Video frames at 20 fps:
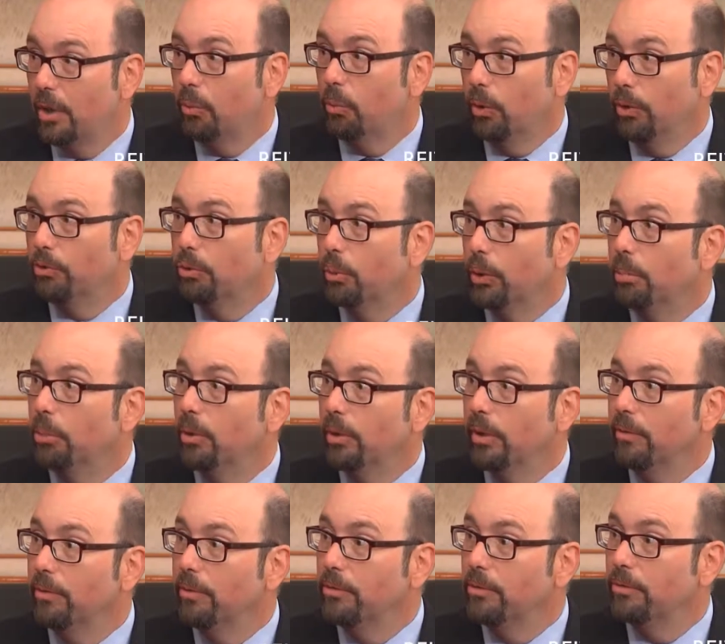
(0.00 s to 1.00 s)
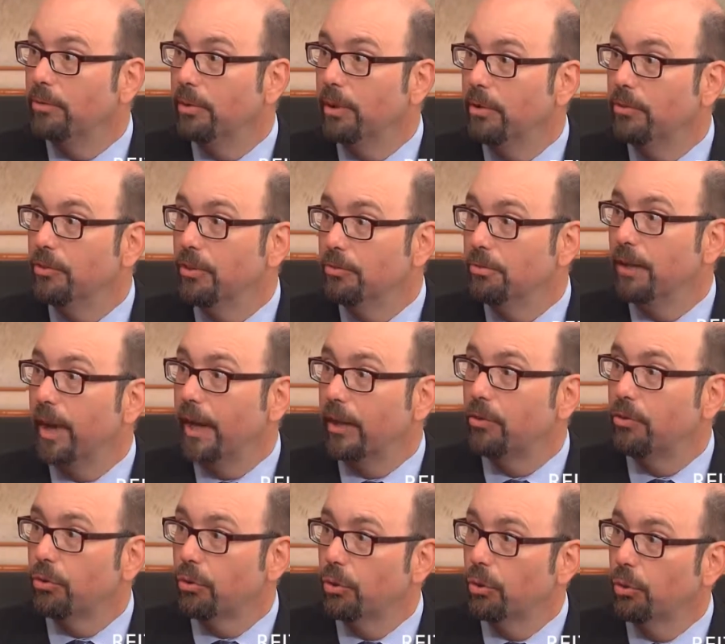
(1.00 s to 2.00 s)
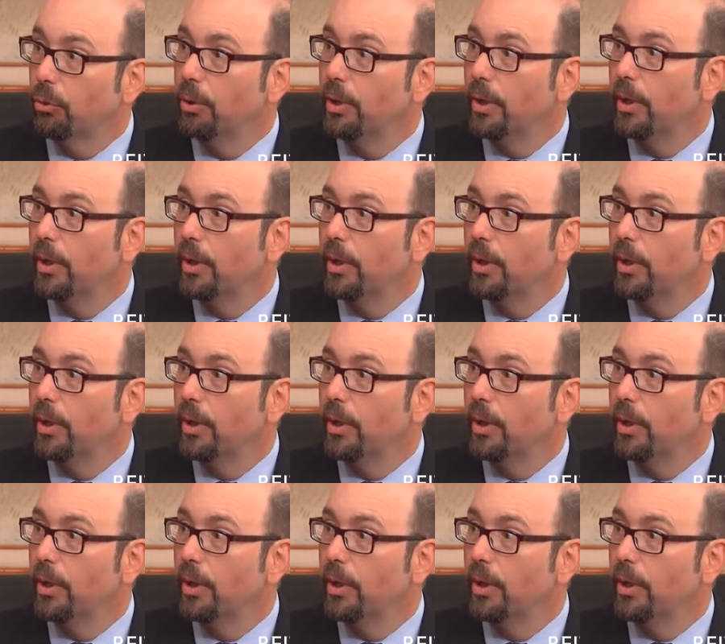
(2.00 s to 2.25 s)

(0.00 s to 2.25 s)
which we believe is, is in fact true.